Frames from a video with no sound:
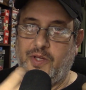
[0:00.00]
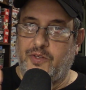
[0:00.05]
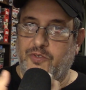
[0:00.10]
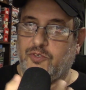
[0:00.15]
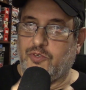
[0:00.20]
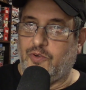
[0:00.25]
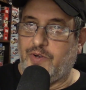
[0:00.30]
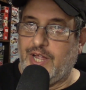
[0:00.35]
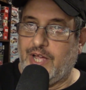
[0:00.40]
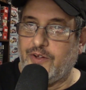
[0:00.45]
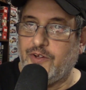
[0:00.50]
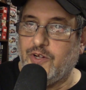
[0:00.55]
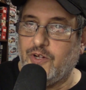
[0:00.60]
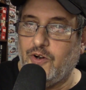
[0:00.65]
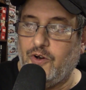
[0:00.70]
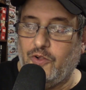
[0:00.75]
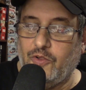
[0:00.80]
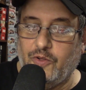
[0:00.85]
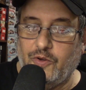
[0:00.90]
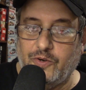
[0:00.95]
So now you're
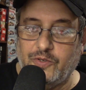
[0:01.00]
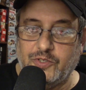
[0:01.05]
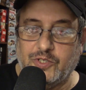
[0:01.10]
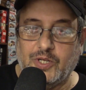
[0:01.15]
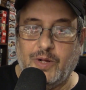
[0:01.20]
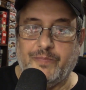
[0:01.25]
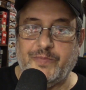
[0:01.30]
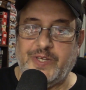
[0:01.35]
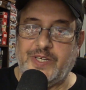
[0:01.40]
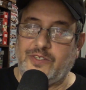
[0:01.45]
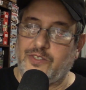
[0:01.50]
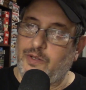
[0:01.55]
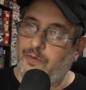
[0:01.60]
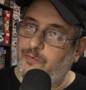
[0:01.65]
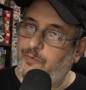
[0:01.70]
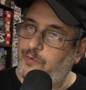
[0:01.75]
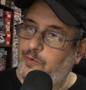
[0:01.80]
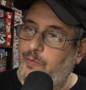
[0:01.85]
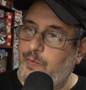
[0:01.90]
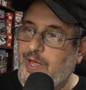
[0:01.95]
going to learn something.
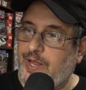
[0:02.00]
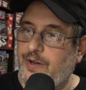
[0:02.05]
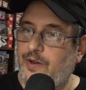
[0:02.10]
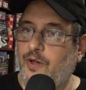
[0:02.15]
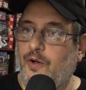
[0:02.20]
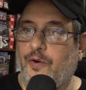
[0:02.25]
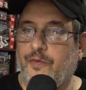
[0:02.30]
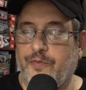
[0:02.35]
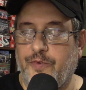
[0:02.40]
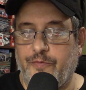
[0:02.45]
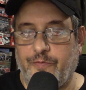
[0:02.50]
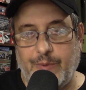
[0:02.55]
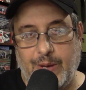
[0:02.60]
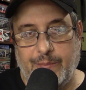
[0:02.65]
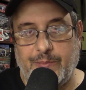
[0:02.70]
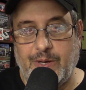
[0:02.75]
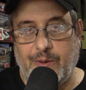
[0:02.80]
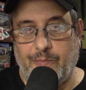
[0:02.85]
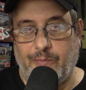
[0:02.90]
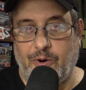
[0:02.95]
Some of you may know. If you've
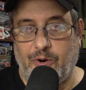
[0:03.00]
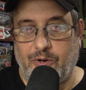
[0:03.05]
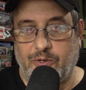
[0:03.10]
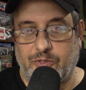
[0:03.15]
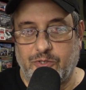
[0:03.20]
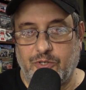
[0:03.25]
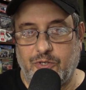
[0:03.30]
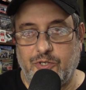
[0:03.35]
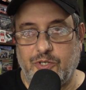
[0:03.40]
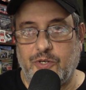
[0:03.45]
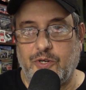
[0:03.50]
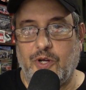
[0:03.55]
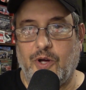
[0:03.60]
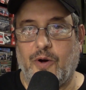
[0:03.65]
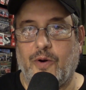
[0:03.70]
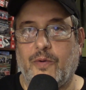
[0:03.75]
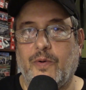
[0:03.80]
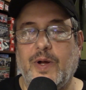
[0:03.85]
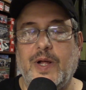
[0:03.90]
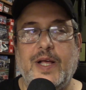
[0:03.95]
met me in person, you
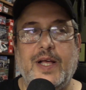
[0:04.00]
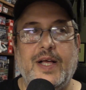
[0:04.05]
know.